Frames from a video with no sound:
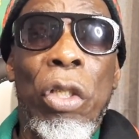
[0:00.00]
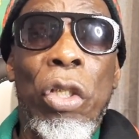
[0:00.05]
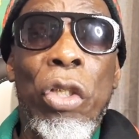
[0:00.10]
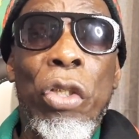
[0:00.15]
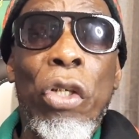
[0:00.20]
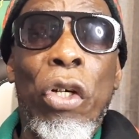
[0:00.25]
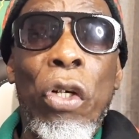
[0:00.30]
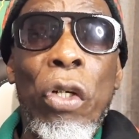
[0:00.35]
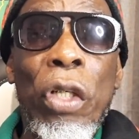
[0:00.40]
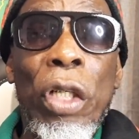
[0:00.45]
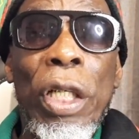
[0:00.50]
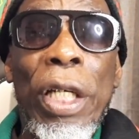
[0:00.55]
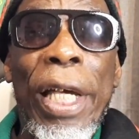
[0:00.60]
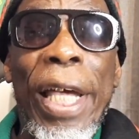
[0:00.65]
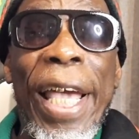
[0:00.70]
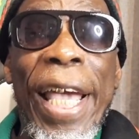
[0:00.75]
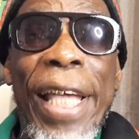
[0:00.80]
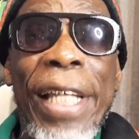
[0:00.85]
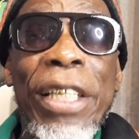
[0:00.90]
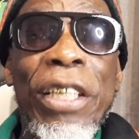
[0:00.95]
So,
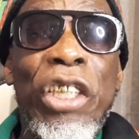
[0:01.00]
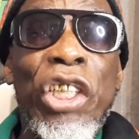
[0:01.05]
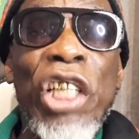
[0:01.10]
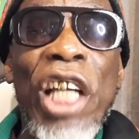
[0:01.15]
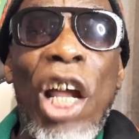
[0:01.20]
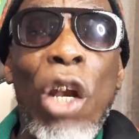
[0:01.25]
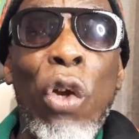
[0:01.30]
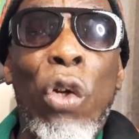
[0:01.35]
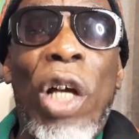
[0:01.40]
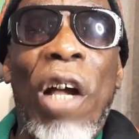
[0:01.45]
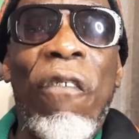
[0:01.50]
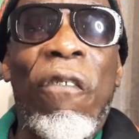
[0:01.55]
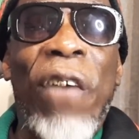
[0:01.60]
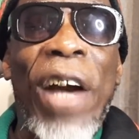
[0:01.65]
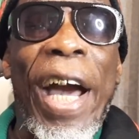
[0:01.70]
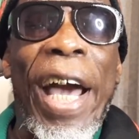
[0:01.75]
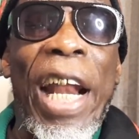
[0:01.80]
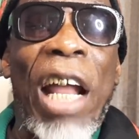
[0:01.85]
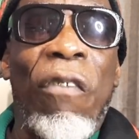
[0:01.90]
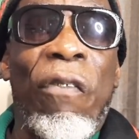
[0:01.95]
hence she look a
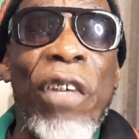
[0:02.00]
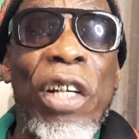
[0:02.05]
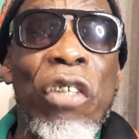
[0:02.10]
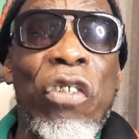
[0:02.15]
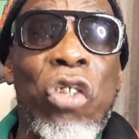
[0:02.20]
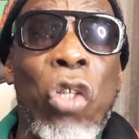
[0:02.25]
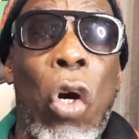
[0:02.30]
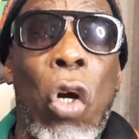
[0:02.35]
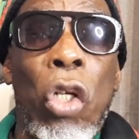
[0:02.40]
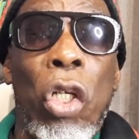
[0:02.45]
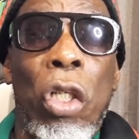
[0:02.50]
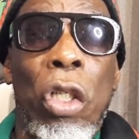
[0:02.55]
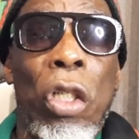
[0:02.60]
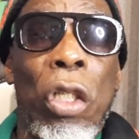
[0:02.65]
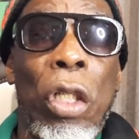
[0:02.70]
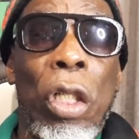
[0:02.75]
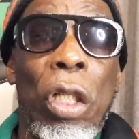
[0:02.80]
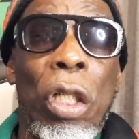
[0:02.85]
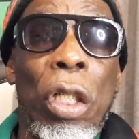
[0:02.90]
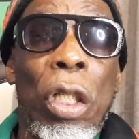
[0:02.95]
father for the son,
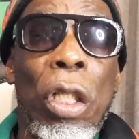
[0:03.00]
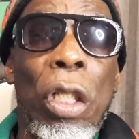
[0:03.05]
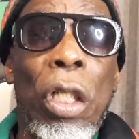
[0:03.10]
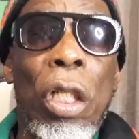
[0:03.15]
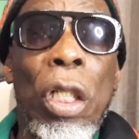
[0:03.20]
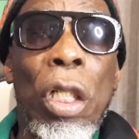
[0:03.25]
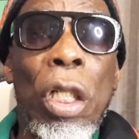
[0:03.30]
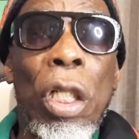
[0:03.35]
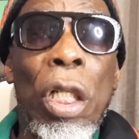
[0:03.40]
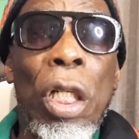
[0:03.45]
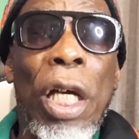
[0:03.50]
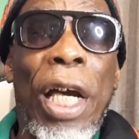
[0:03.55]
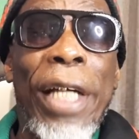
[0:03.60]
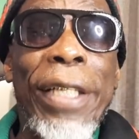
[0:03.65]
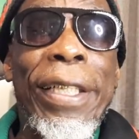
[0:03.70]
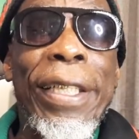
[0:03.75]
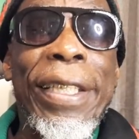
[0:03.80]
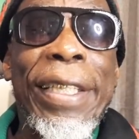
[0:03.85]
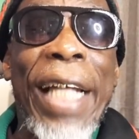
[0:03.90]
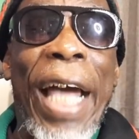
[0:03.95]
and
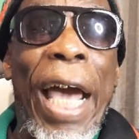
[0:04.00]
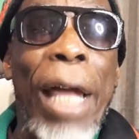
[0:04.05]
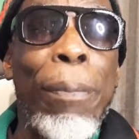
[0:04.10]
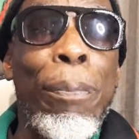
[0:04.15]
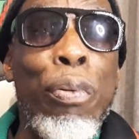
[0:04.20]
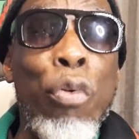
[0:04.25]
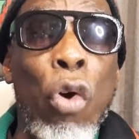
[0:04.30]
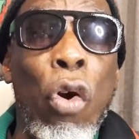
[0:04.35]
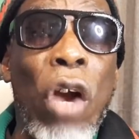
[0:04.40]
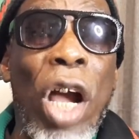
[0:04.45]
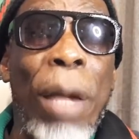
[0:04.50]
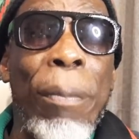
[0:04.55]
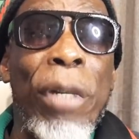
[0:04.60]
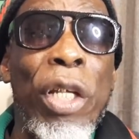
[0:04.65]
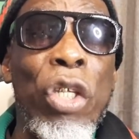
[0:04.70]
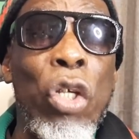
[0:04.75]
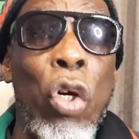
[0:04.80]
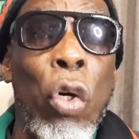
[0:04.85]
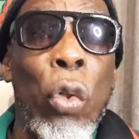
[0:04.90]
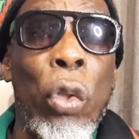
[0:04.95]
she start program the
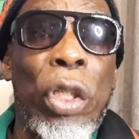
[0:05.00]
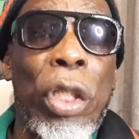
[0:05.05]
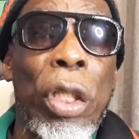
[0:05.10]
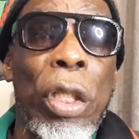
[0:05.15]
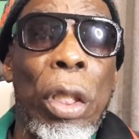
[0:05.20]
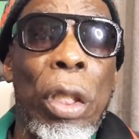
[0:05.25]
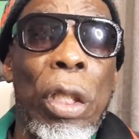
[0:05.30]
youth